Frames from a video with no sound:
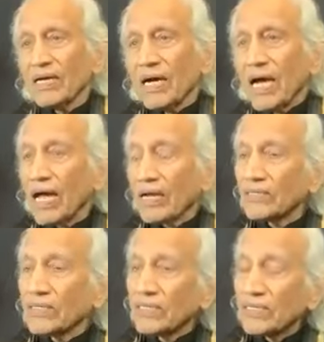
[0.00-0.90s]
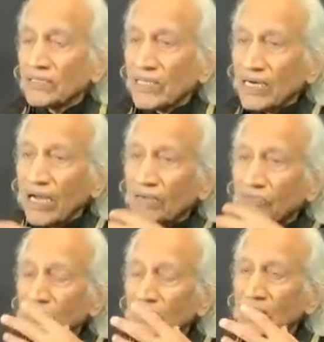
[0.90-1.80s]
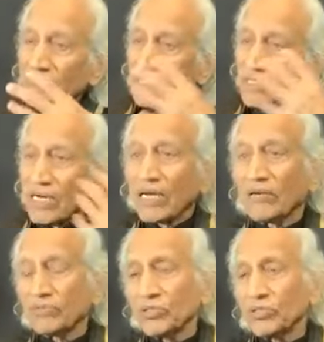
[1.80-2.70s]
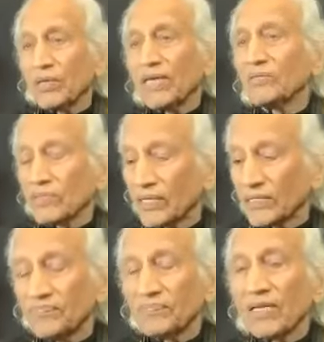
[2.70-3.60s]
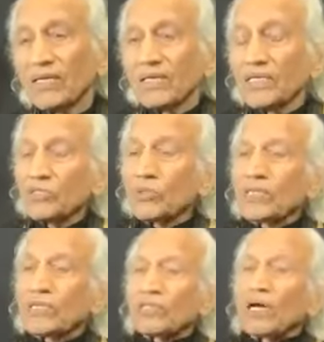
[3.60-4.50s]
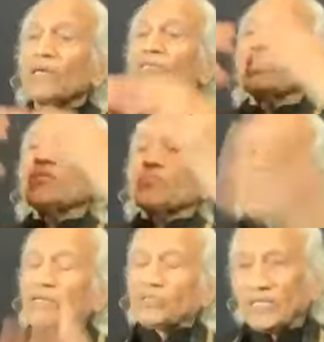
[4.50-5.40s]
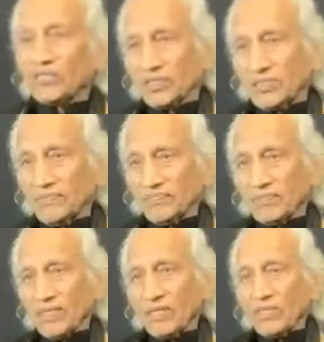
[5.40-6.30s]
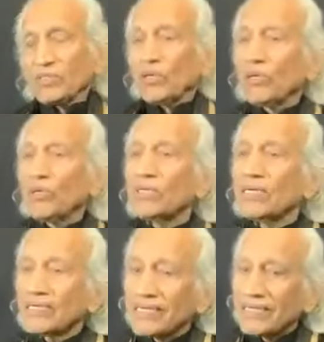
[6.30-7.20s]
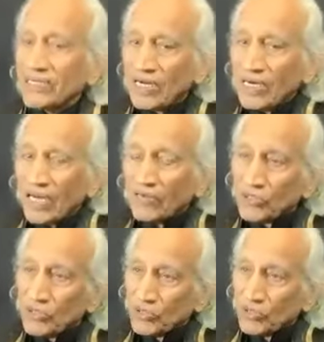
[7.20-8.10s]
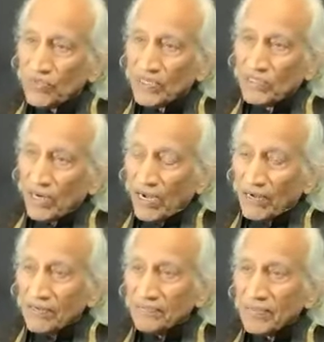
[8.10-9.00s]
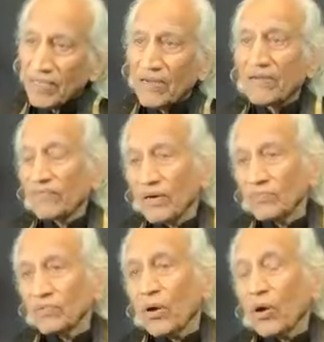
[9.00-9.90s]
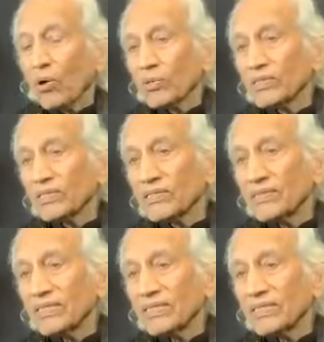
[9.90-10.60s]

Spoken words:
and it allows you to enter into cathartic process. So it allows you to withdraw from all the